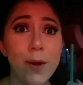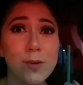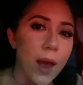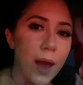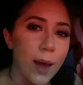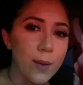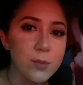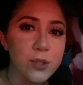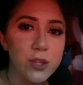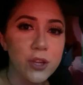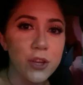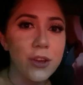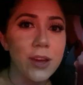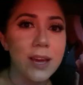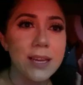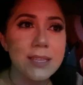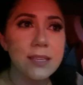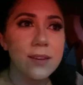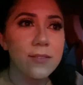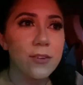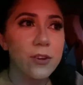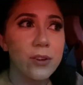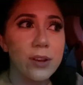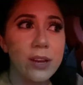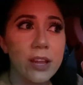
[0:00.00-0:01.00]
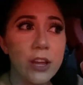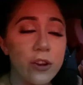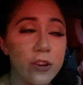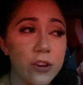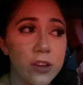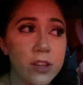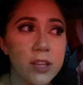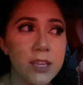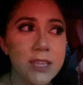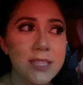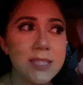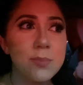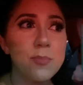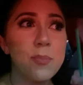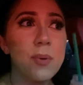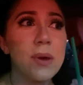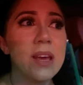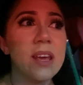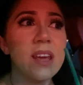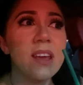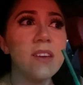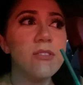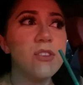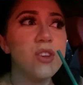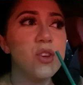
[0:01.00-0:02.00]
I'm sure you guys have already heard of this,
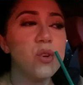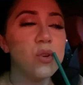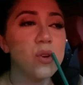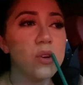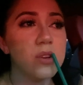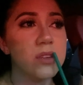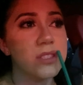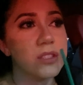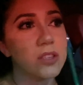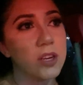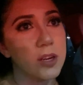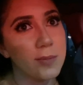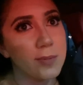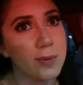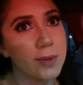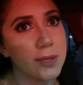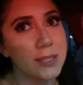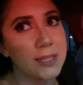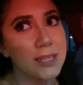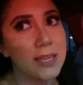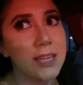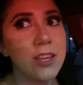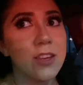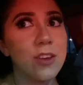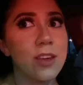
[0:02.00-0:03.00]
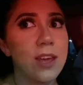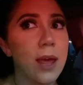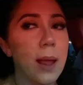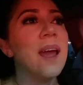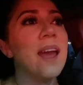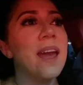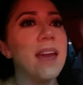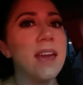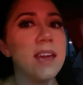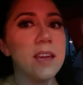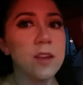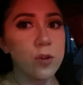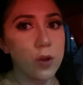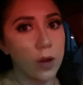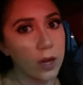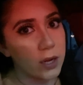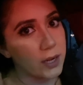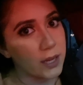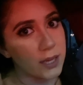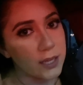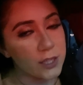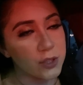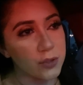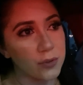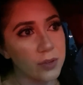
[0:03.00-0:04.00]
but if you go to Starbucks and you get a
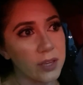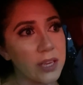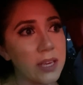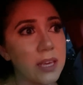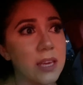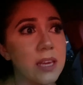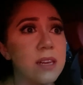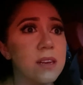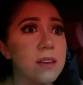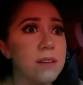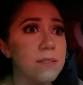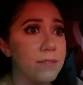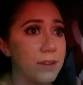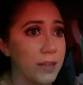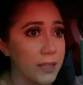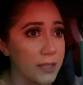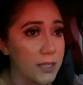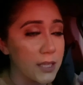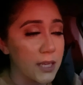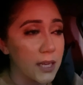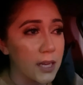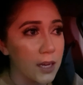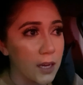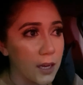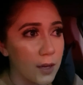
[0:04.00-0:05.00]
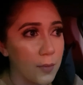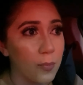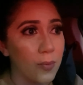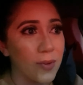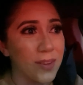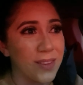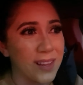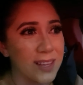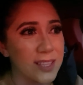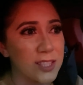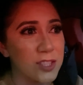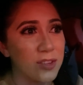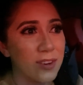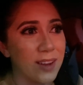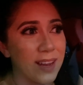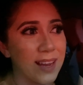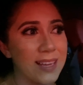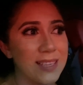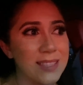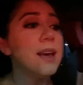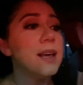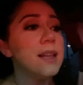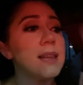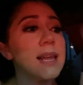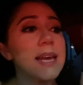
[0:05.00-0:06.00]
grande drink in a venti cup with extra
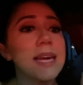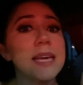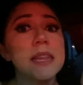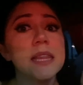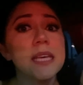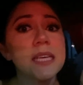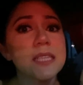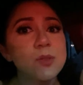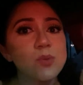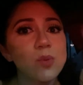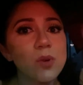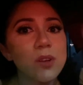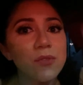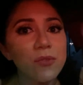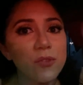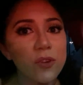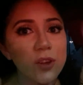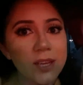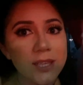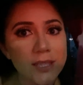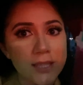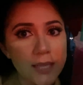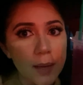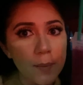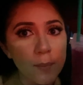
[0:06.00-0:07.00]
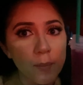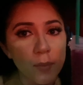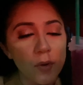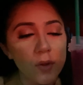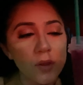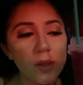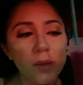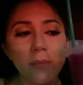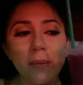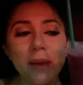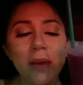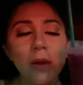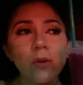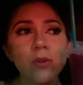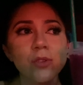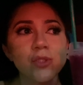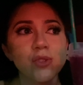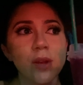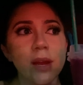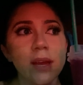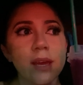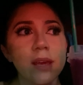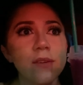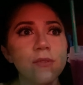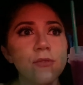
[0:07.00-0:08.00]
ice, like this one for example, the mango
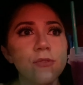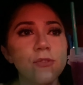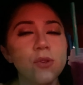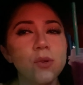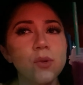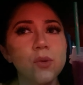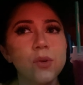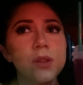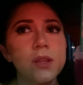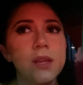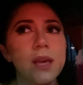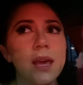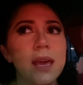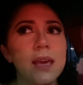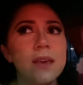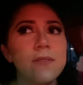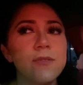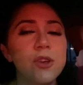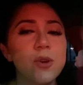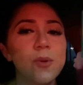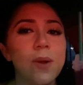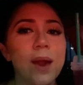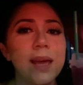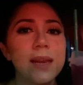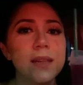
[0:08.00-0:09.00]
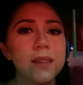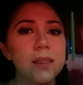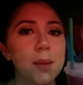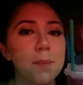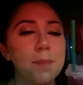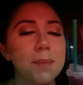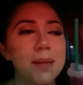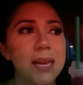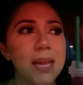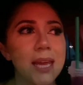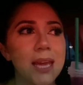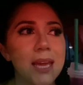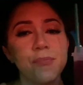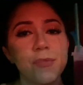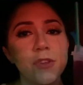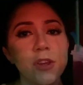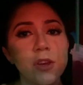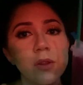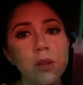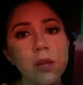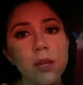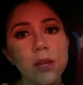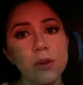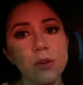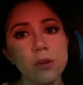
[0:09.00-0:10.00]
dragon fruit, if you add lemonade,
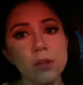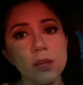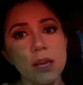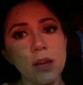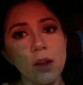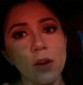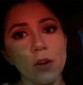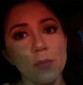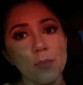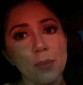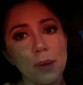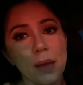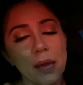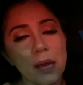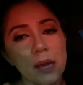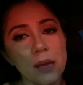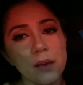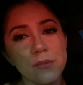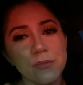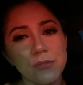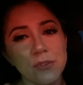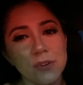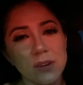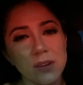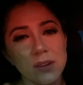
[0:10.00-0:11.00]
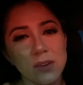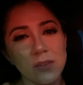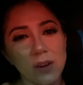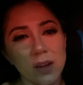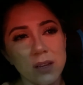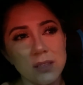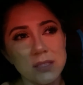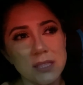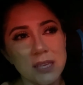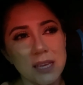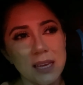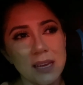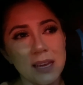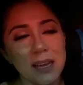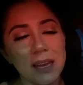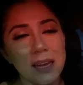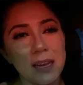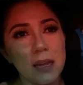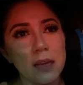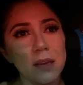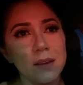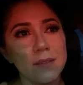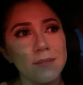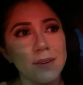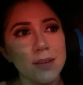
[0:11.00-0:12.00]
you literally are paying for a grande and
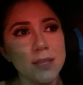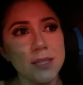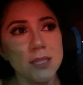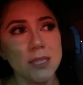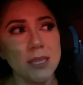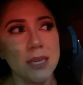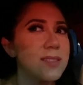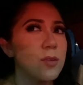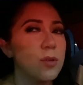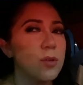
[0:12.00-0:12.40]
getting a venti.